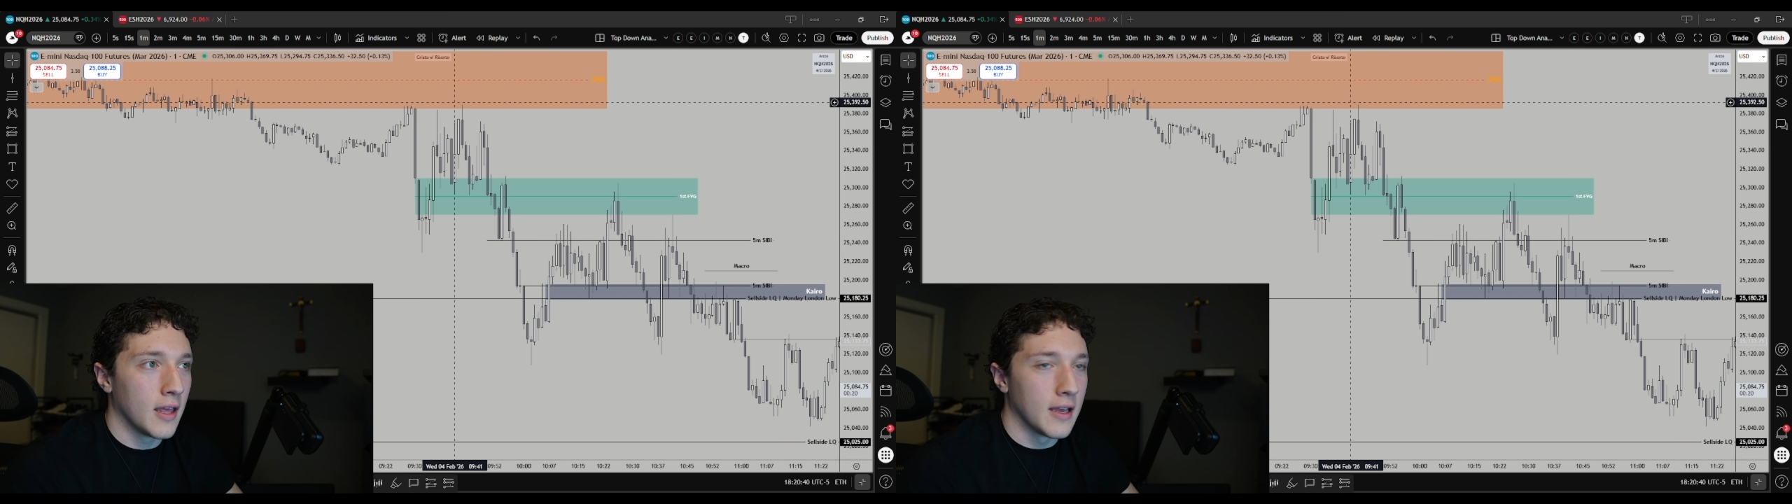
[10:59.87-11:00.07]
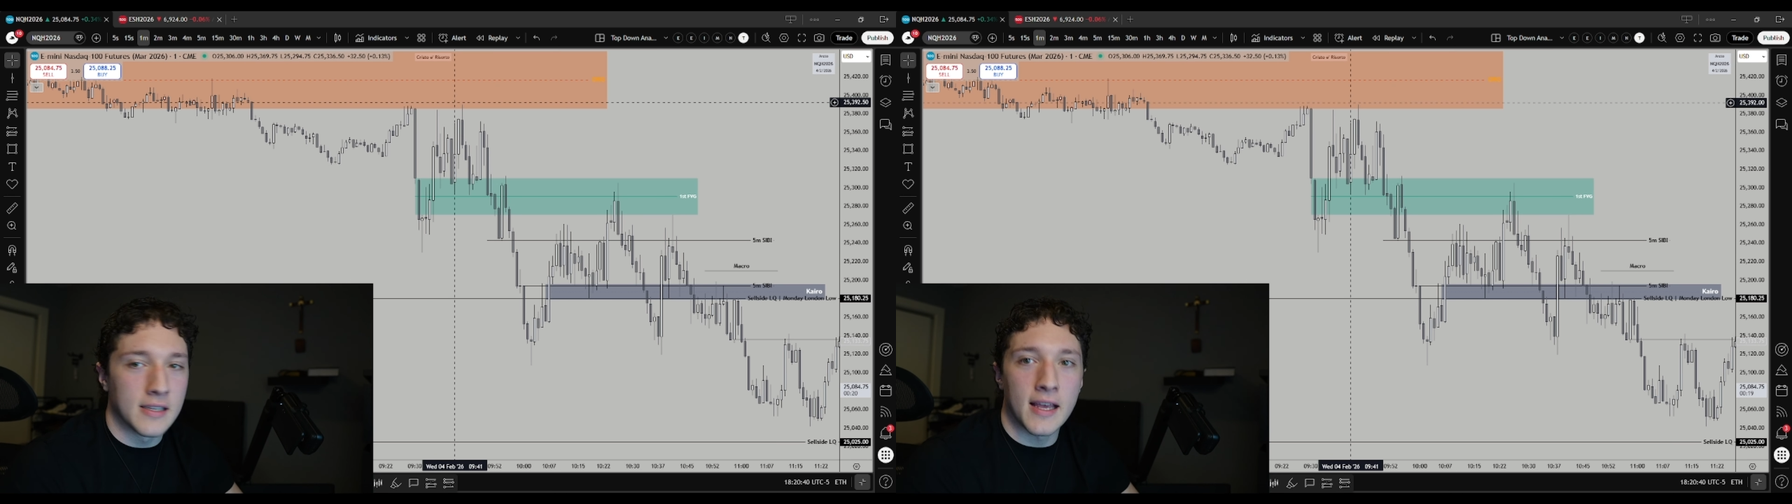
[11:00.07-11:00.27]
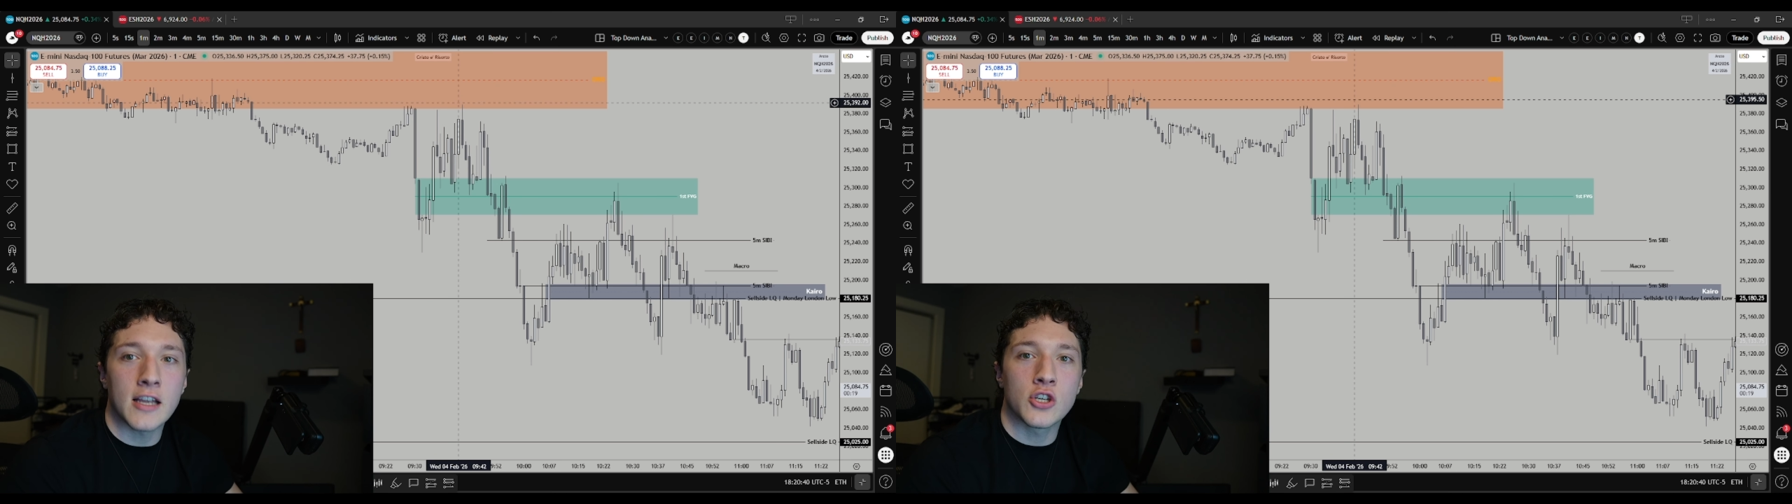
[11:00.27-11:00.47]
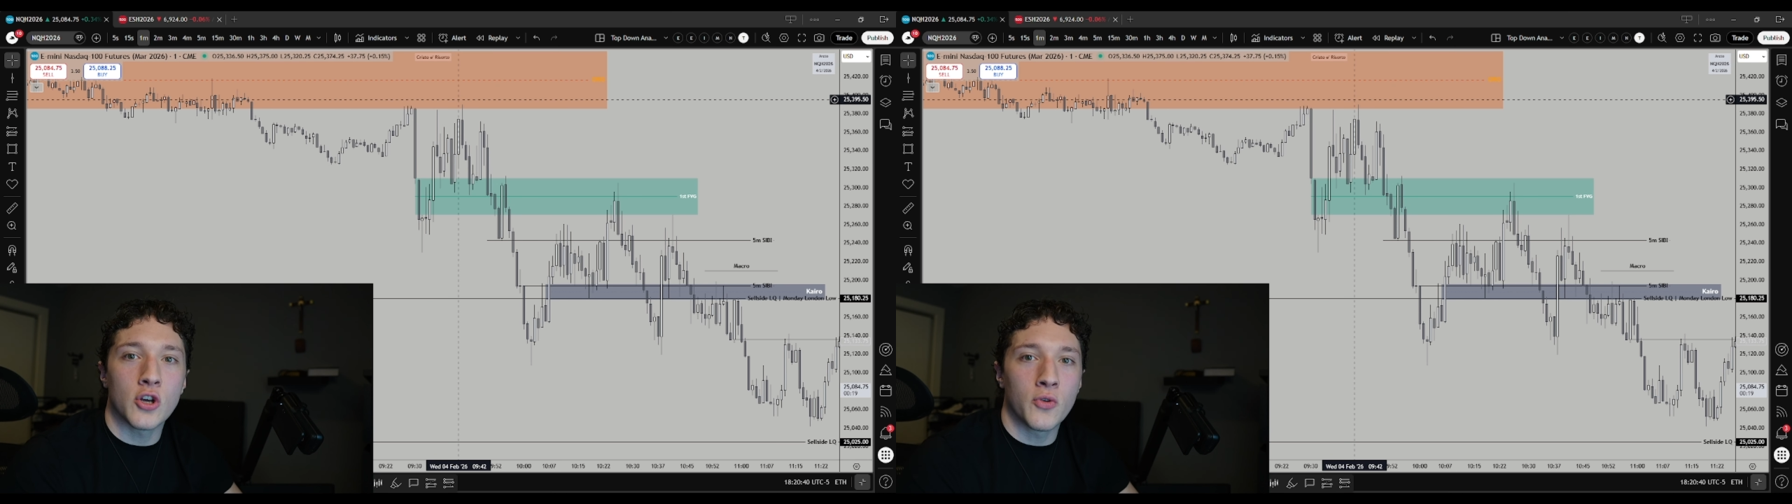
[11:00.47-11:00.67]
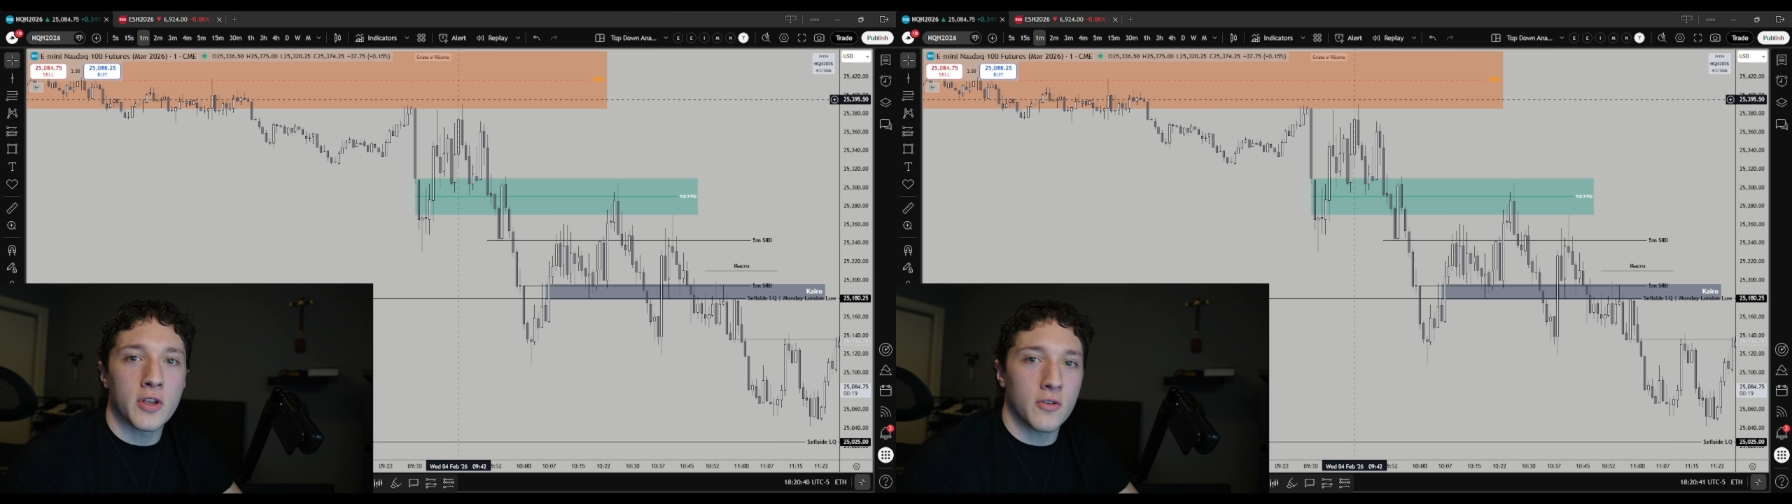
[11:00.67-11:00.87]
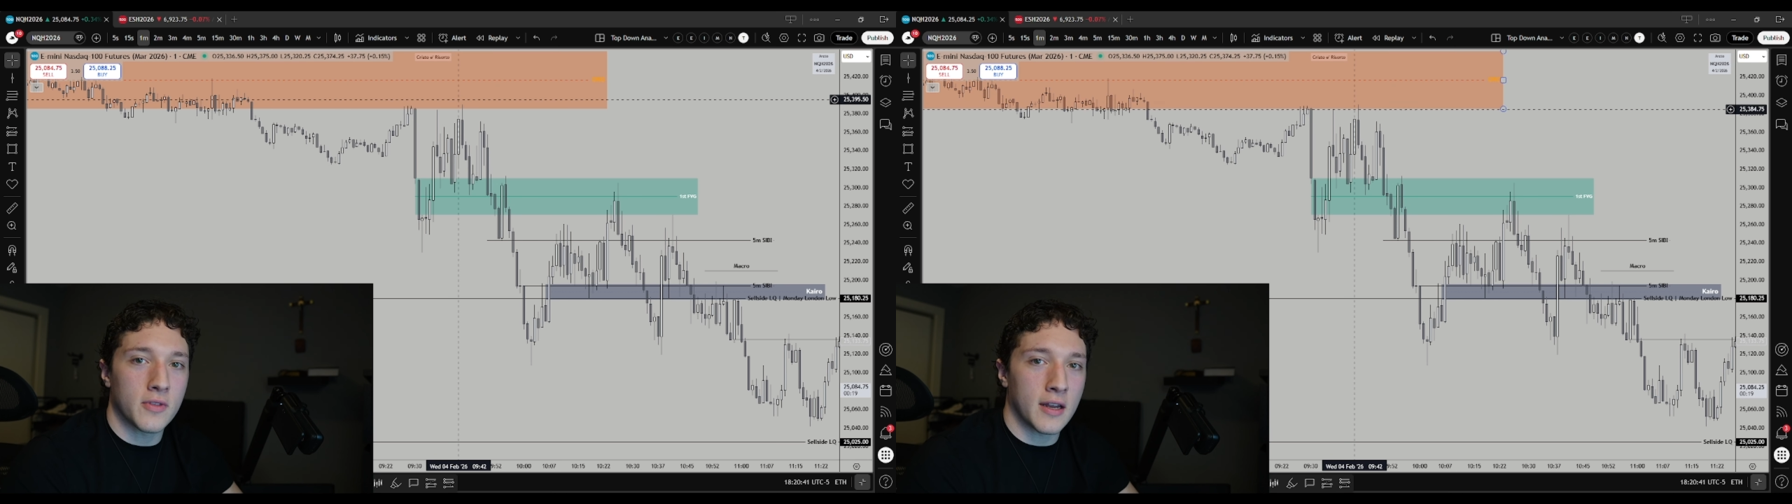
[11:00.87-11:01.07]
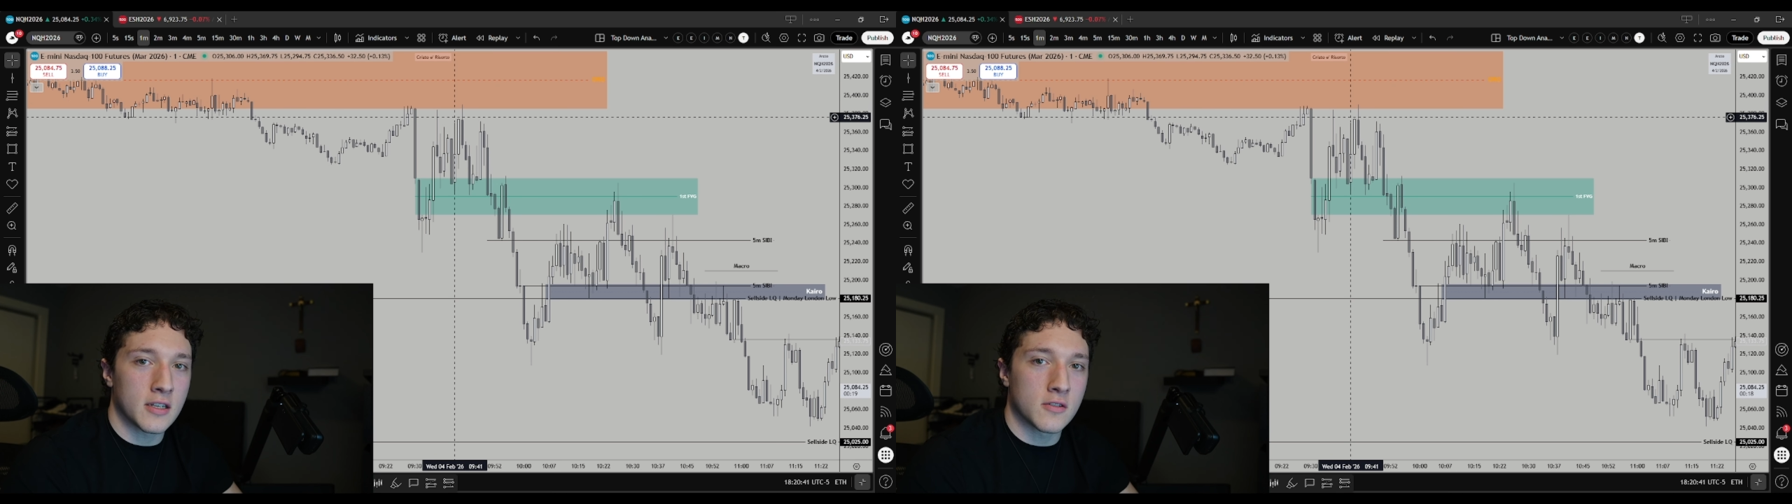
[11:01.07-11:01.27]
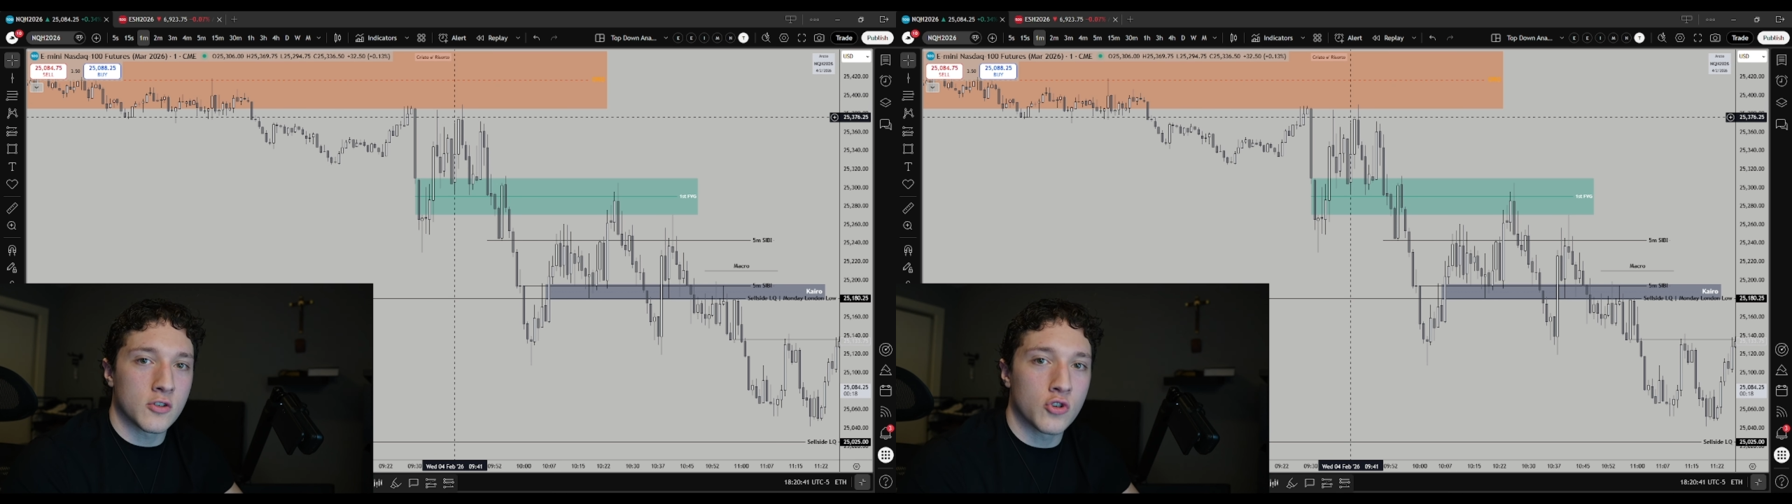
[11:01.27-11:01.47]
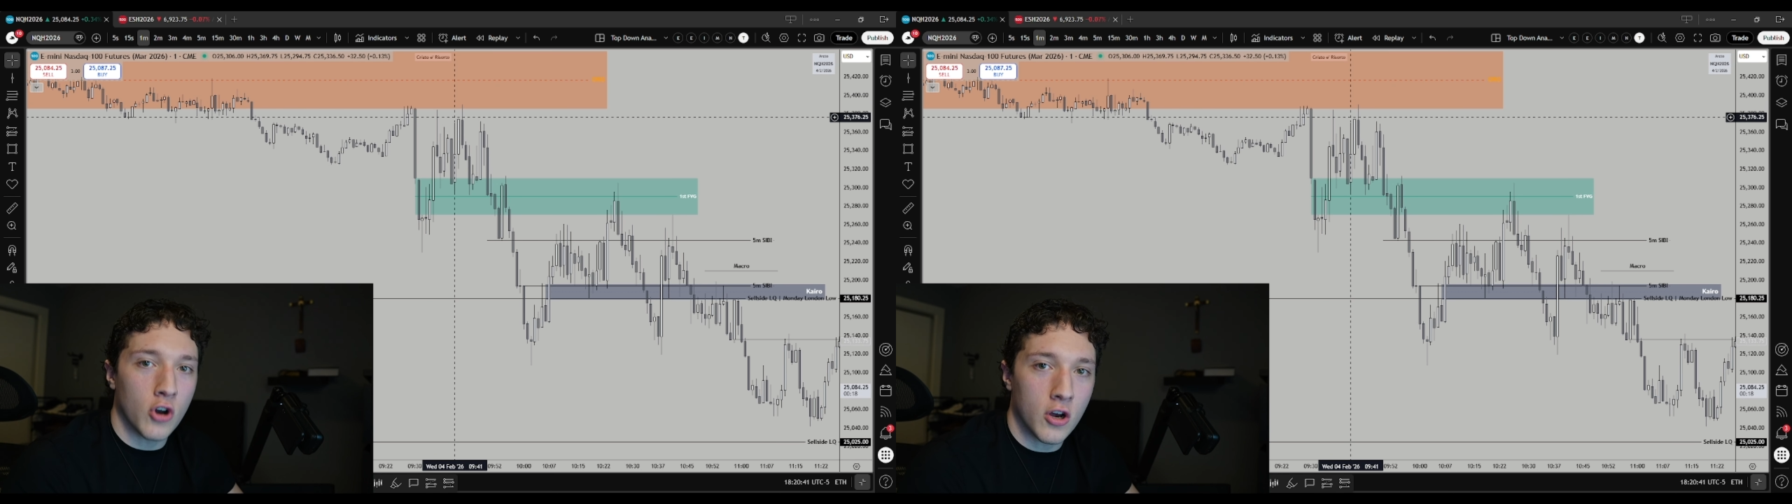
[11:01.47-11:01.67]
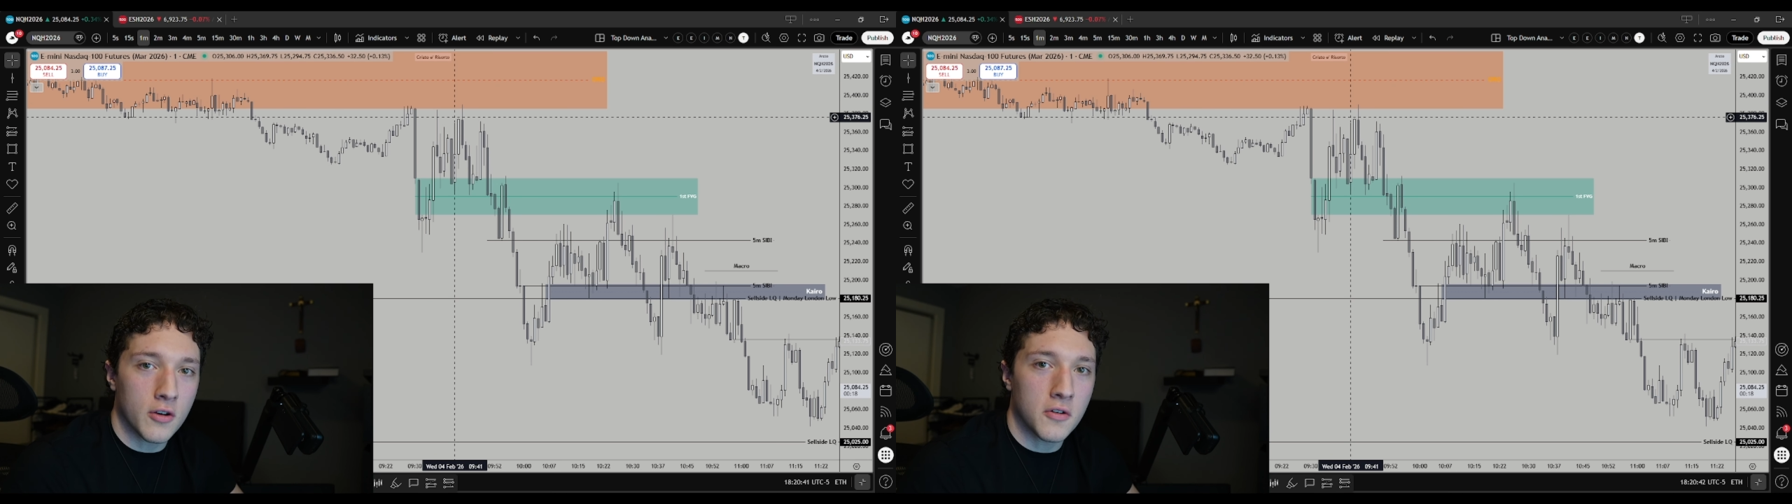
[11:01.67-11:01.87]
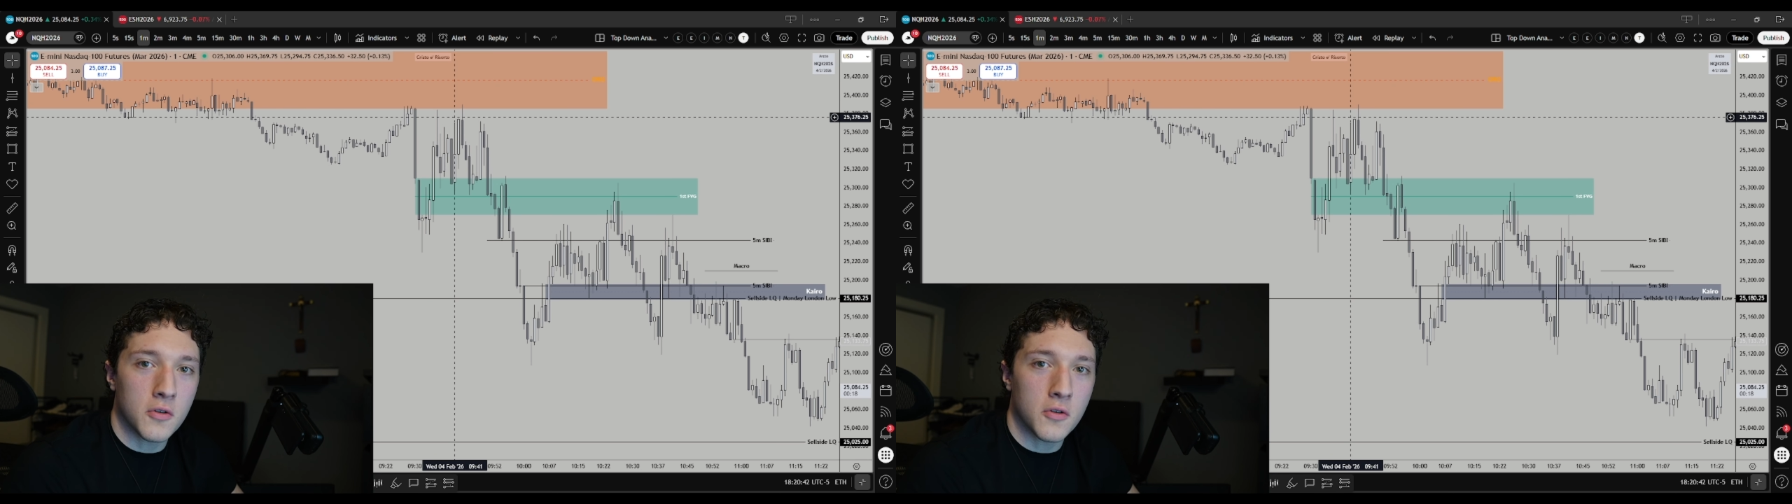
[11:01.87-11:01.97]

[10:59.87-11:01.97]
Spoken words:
Is that showing you that it's strong,